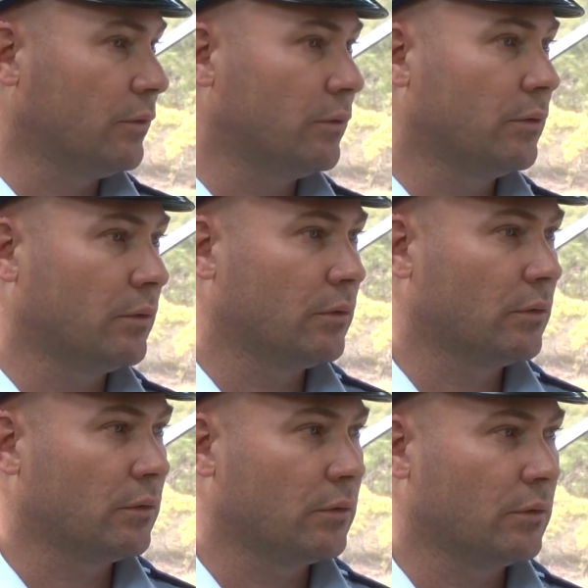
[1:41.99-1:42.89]
Has she
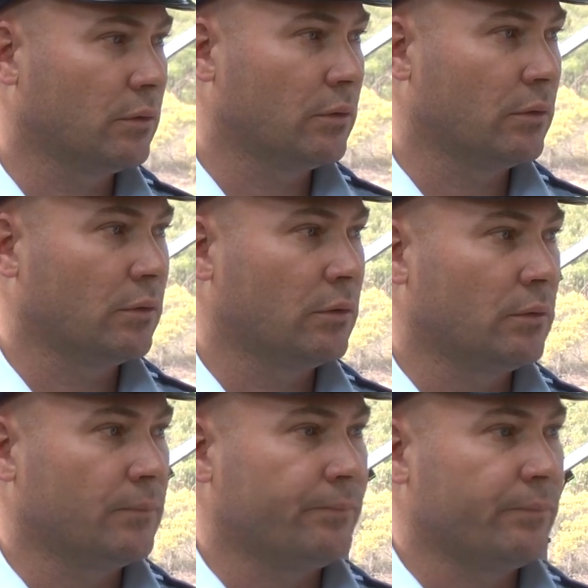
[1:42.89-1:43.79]
done this before?
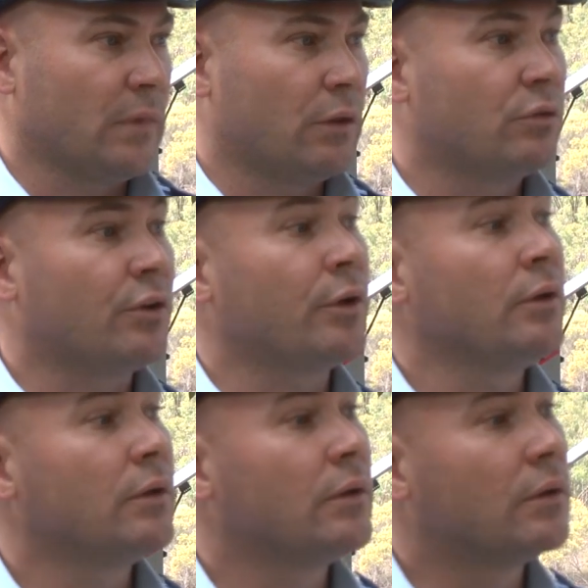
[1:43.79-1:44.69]
Sorry?